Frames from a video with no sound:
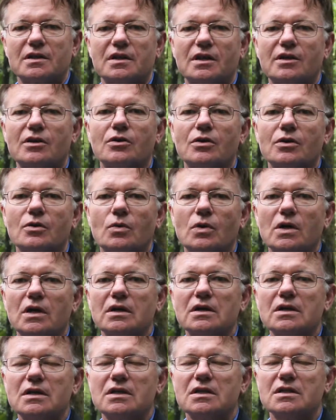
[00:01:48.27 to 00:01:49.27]
Nikon
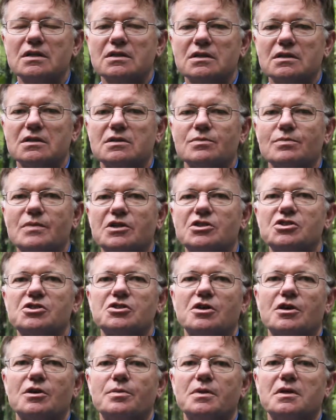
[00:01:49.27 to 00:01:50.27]
one is it's much
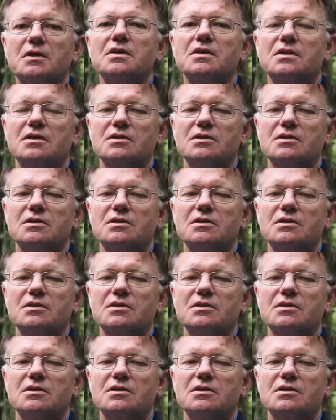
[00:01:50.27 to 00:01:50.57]
sharper,